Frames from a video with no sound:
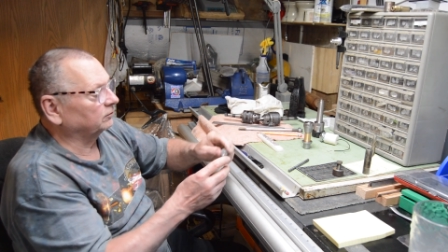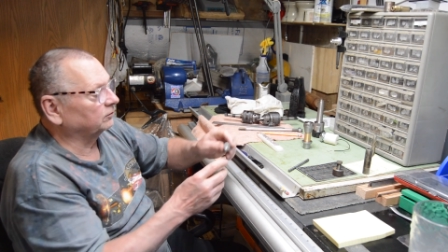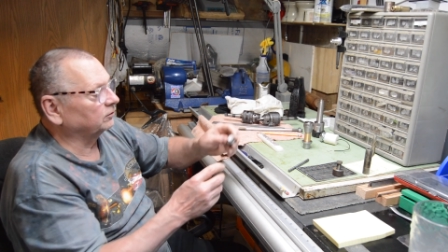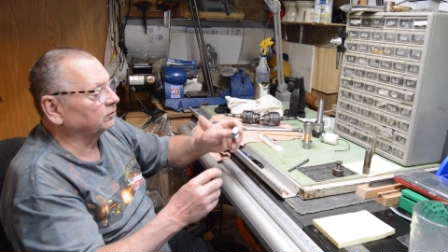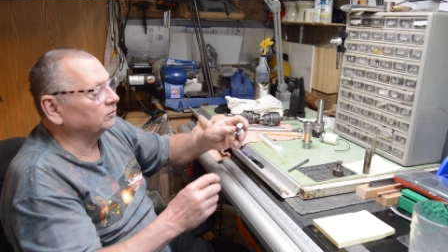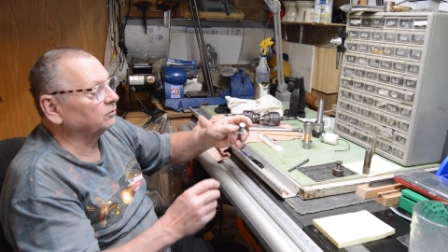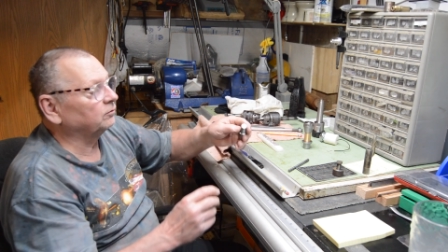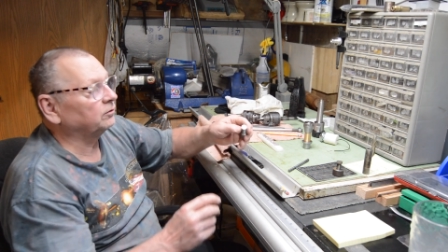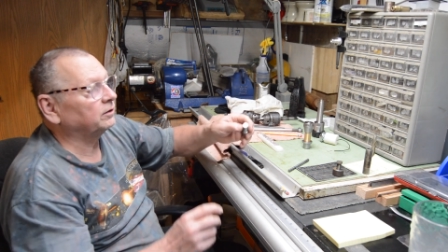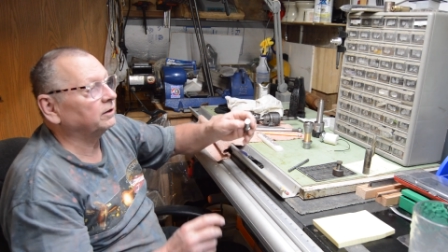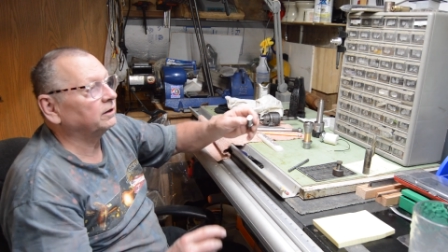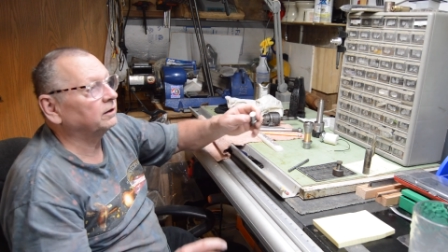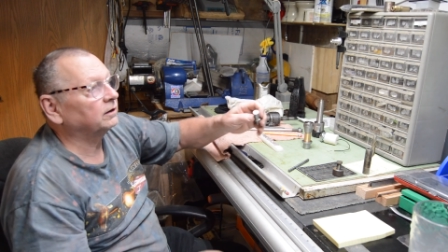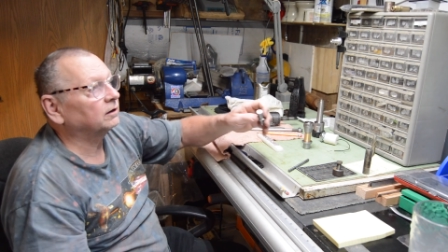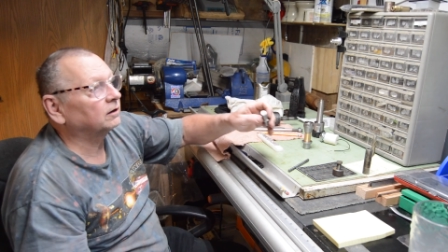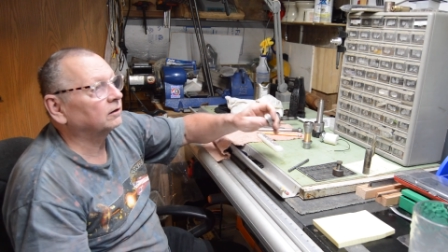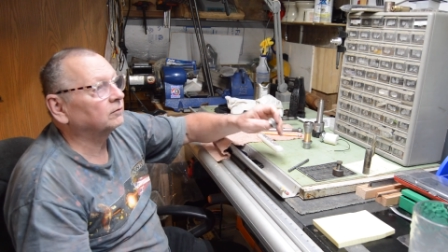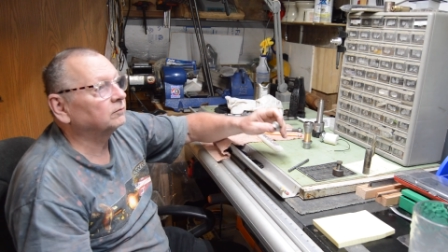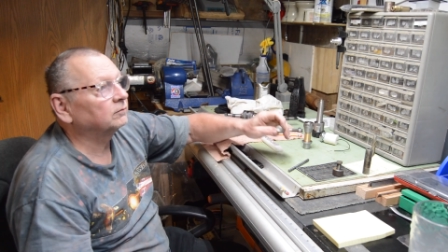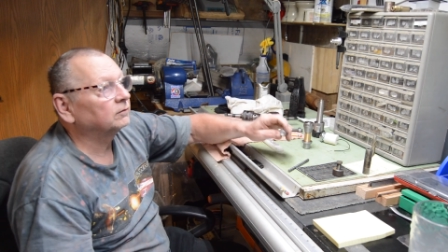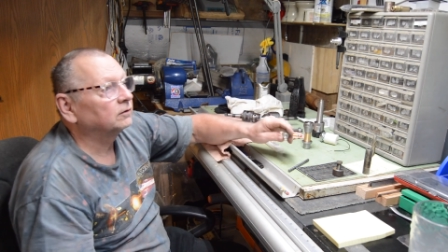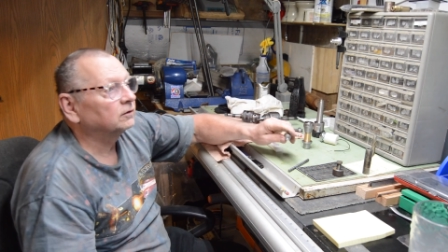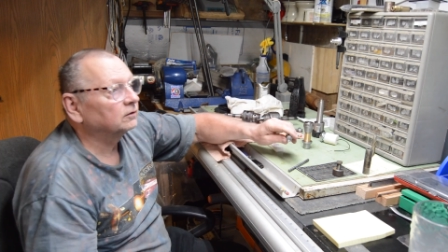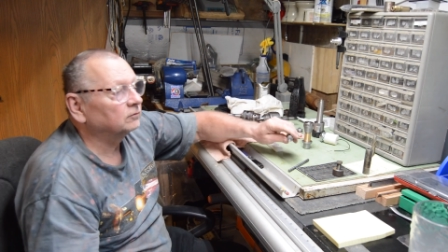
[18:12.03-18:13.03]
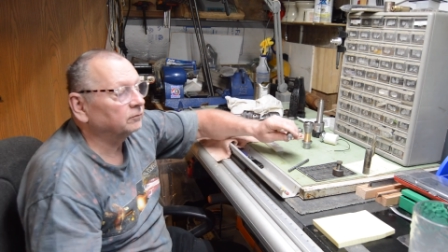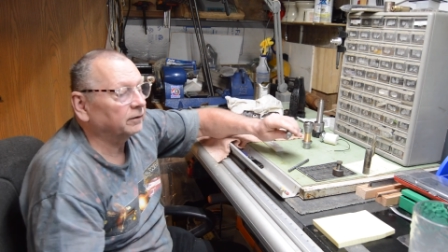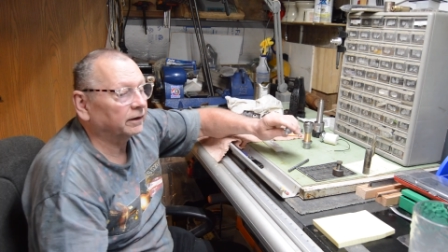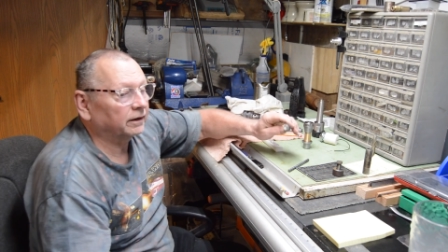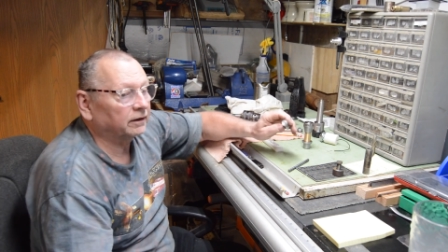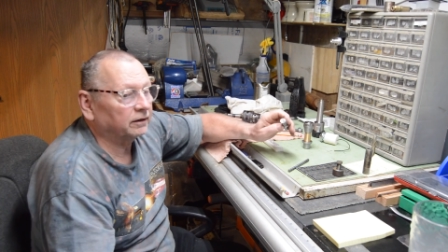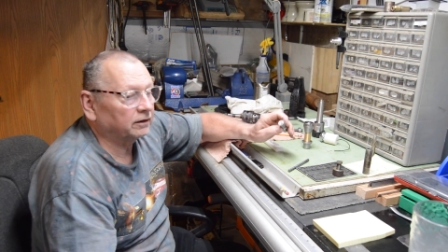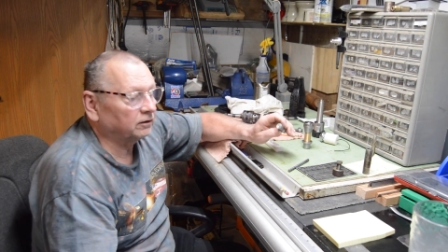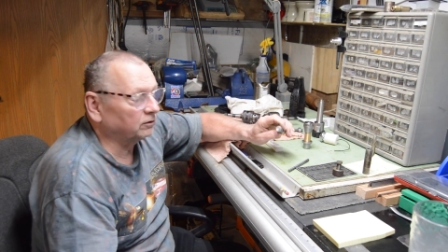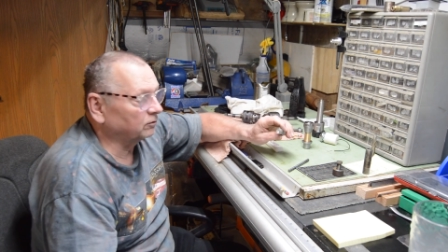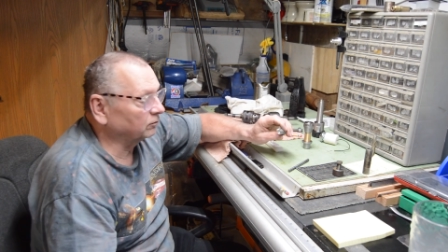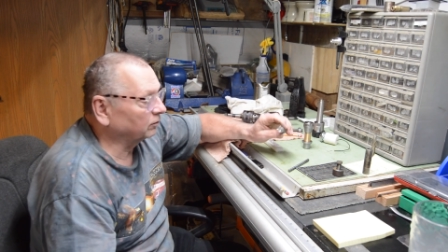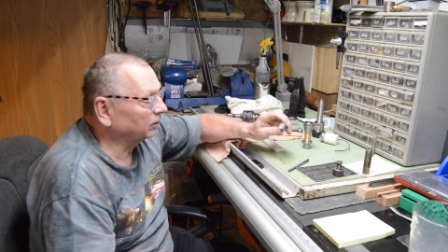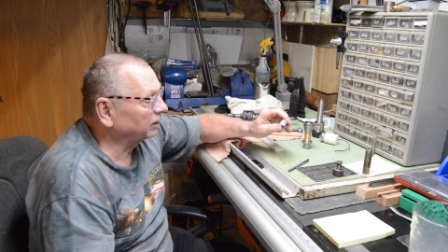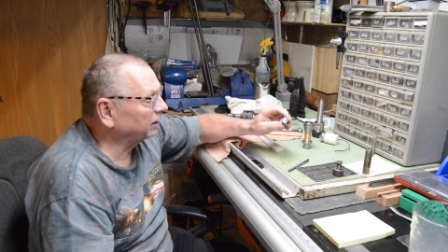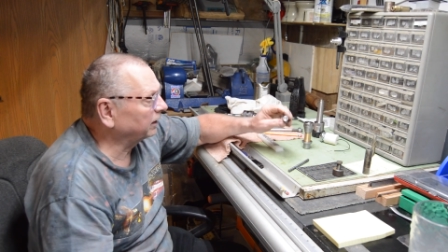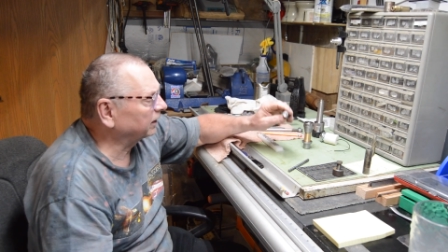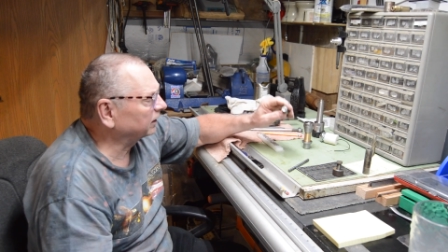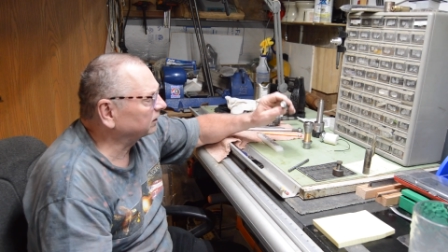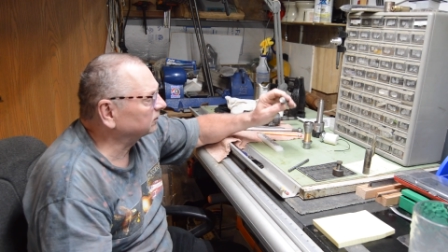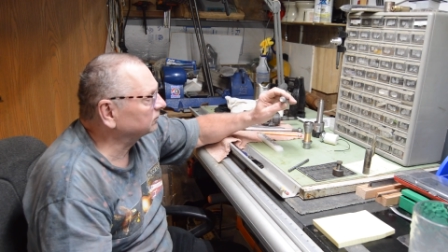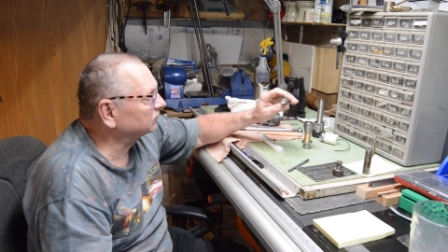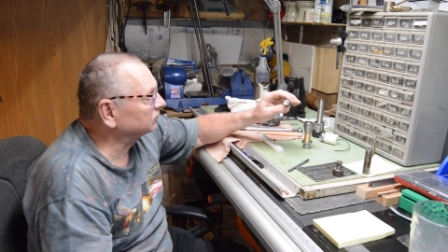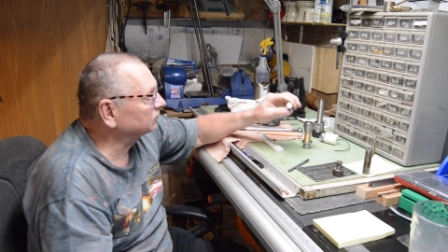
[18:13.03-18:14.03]
do the, um, make it into a
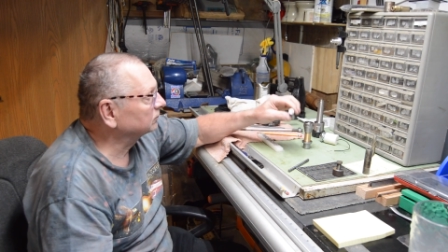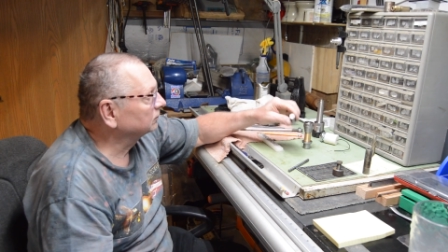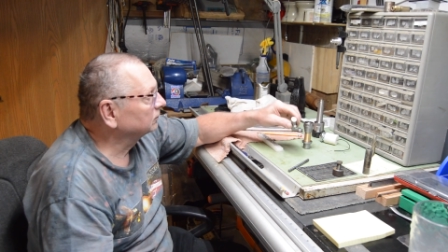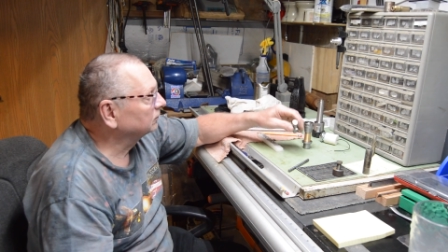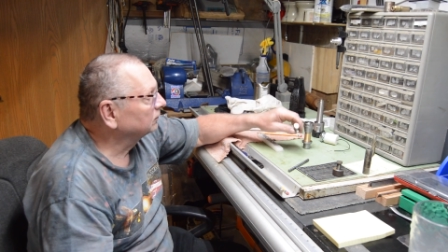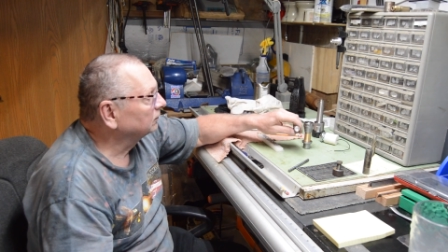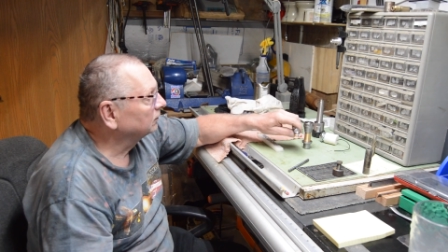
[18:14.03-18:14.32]
hex.